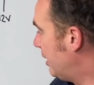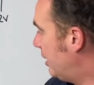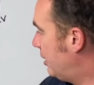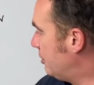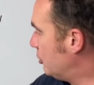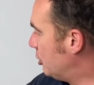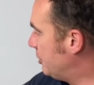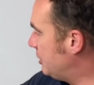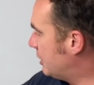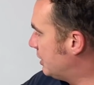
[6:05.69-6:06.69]
At the
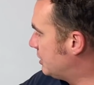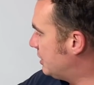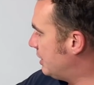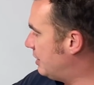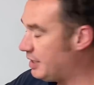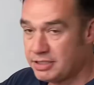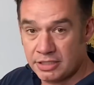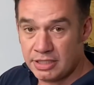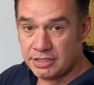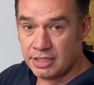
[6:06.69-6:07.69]
moment, you can see this
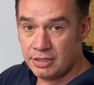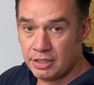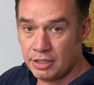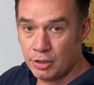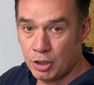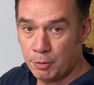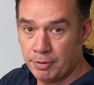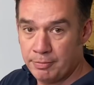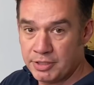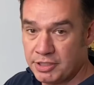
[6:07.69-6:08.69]
is in the
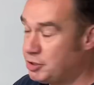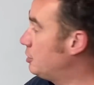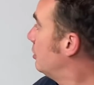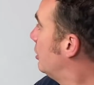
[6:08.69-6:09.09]
open position,